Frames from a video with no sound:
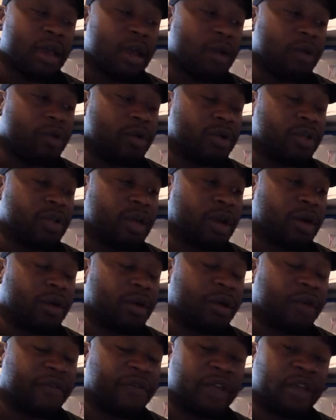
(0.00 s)

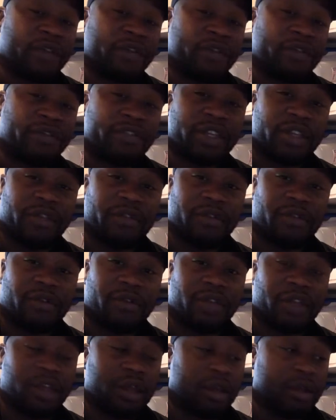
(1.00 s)
I think I've seen a few
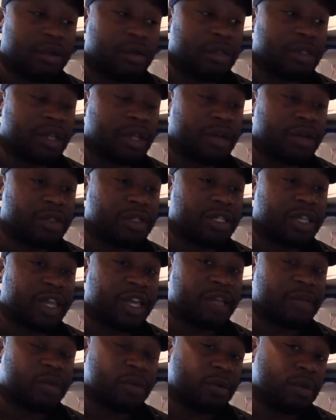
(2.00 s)
videos, and I would
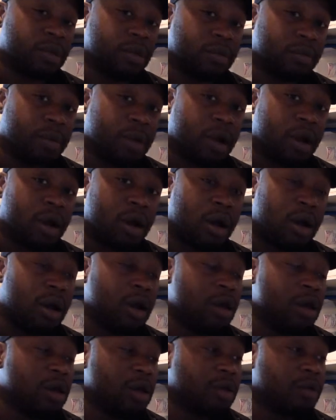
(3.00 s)
say it's probably on par
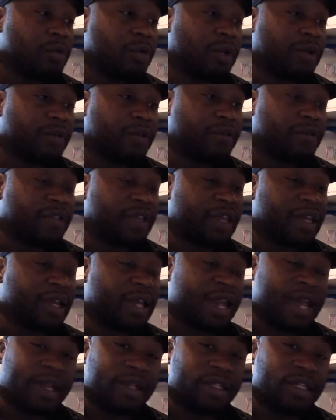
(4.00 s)
with the
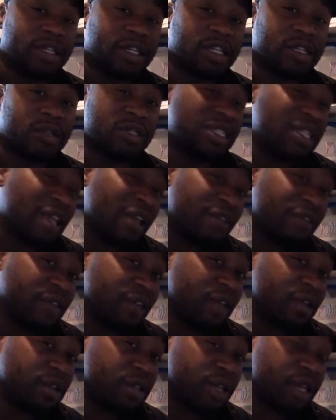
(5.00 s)
Atlantis,
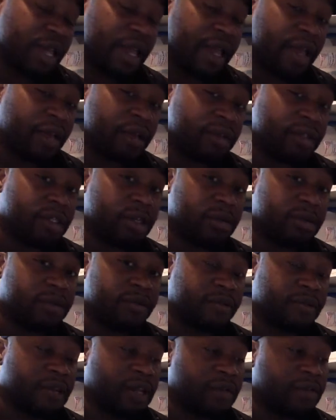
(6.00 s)
definitely under the Kangen in terms
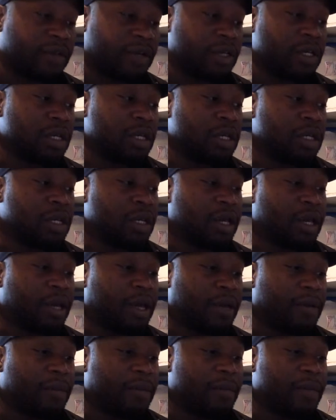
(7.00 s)
of flavour.
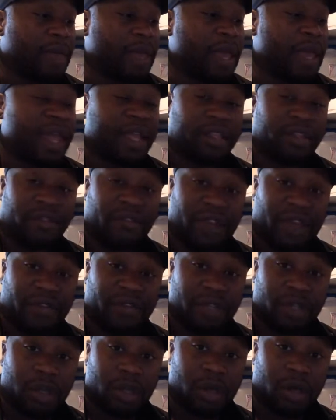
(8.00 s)
The
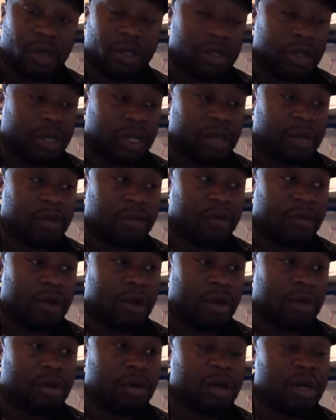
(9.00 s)
flavour's good, don't get me
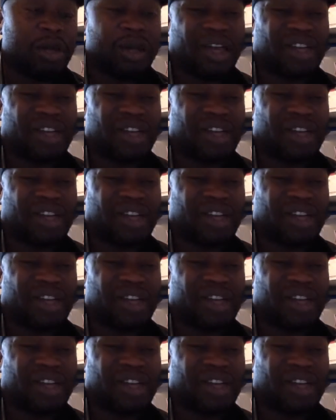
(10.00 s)
wrong.